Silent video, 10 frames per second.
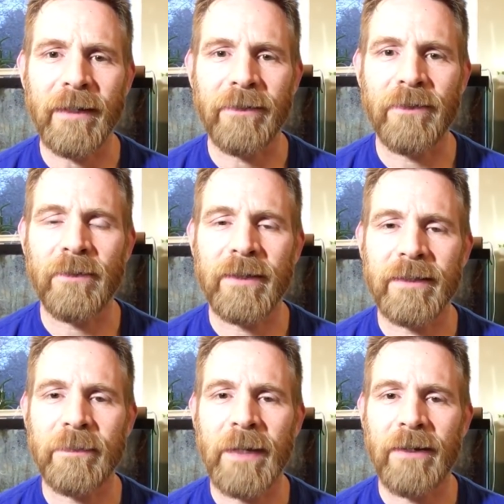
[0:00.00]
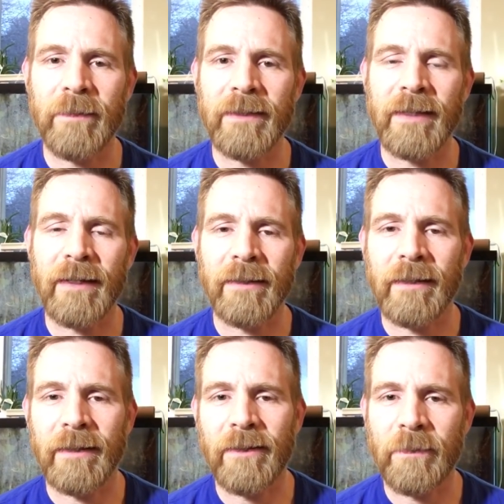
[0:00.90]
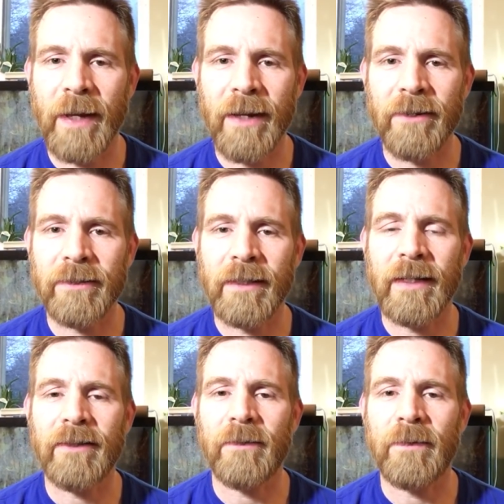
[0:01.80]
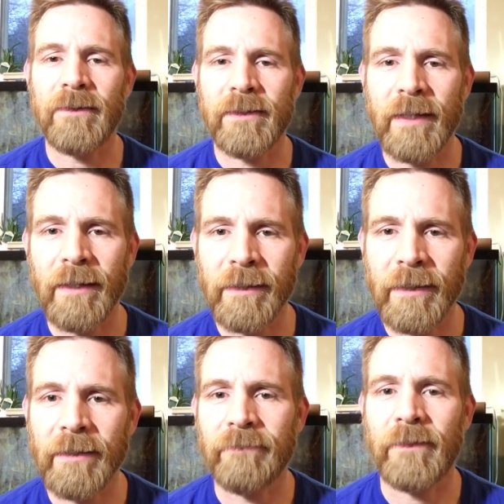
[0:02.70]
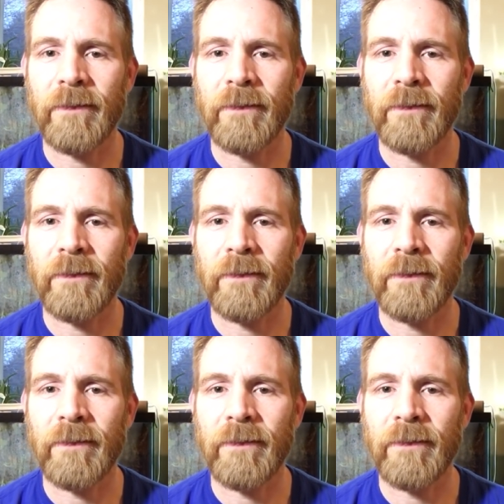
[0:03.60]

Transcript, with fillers: I don't know what it is about them exactly. I like their patterns. I like their personality.